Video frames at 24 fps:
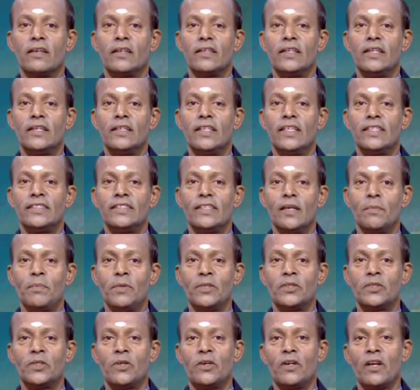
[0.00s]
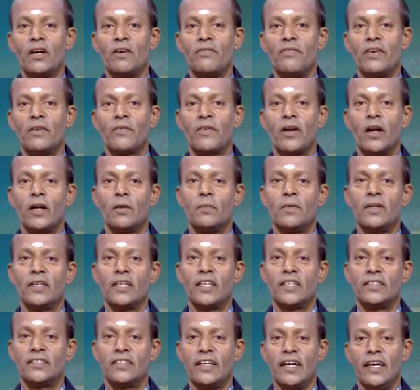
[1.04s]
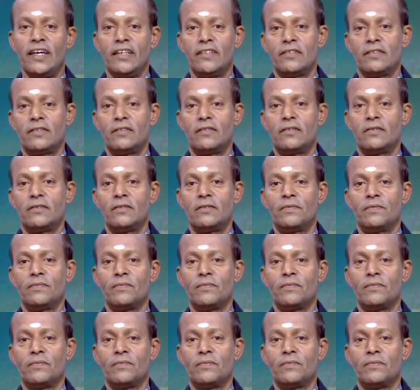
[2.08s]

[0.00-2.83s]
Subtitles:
In this episode of Environmental Science,